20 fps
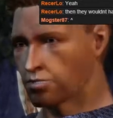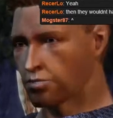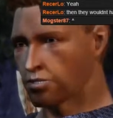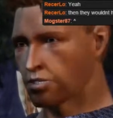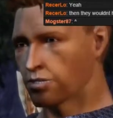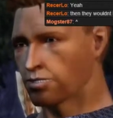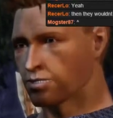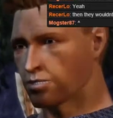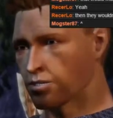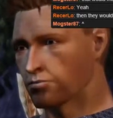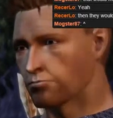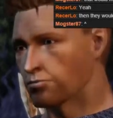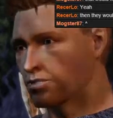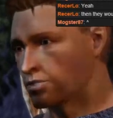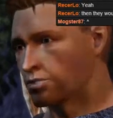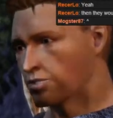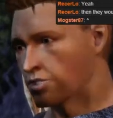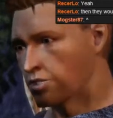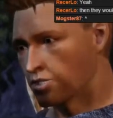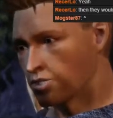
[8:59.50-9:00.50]
I say that? I
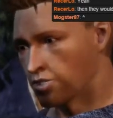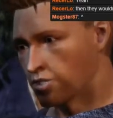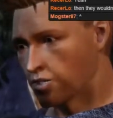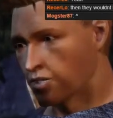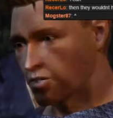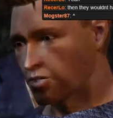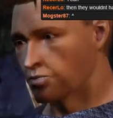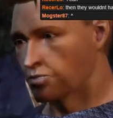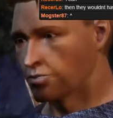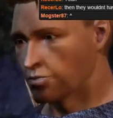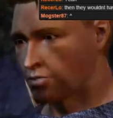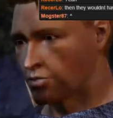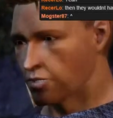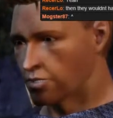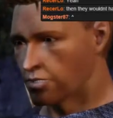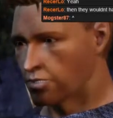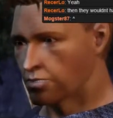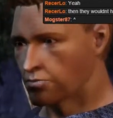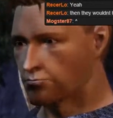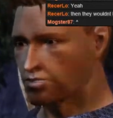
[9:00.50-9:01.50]
meant that dogs
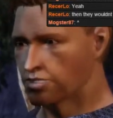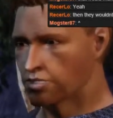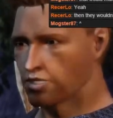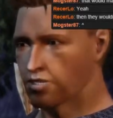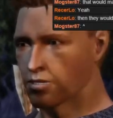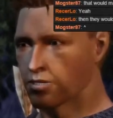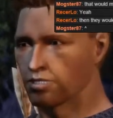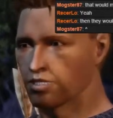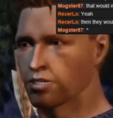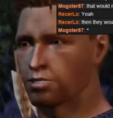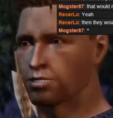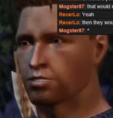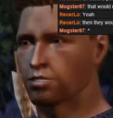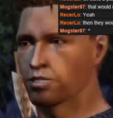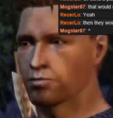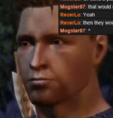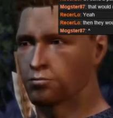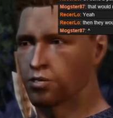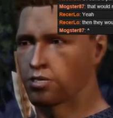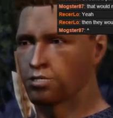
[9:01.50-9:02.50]
raised me. Giant
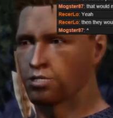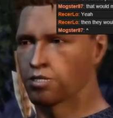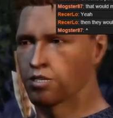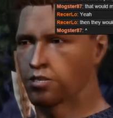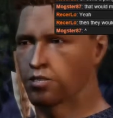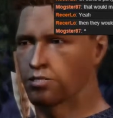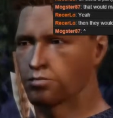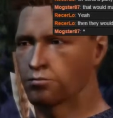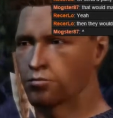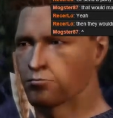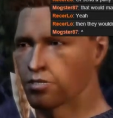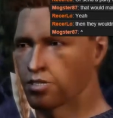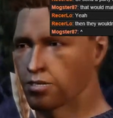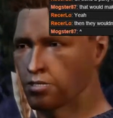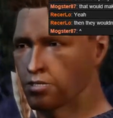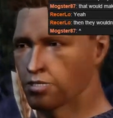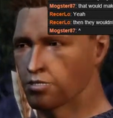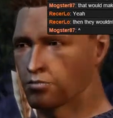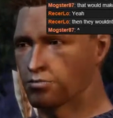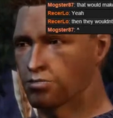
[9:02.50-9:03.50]
slobbering dogs from
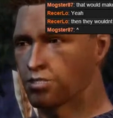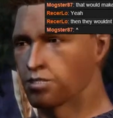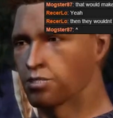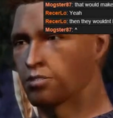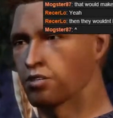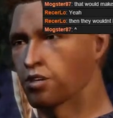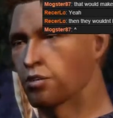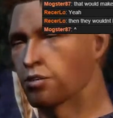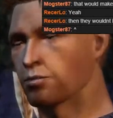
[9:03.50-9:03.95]
the Anderfells.